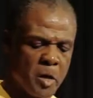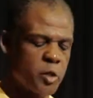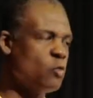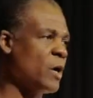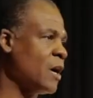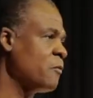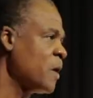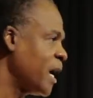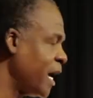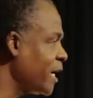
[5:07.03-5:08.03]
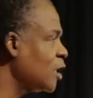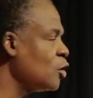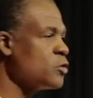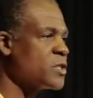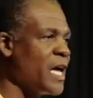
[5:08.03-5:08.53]
you have
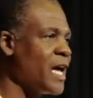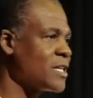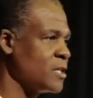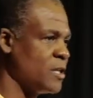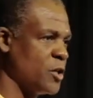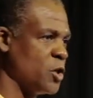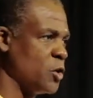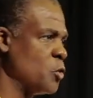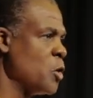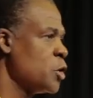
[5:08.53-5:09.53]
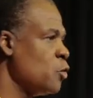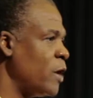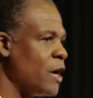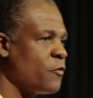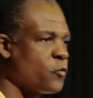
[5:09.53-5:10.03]
Anglo Saxon in you, you
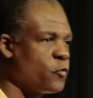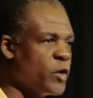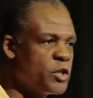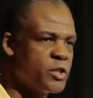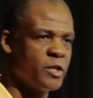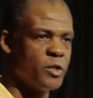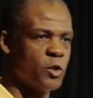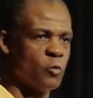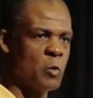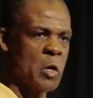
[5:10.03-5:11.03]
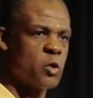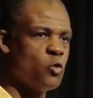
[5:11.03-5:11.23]
have French in you,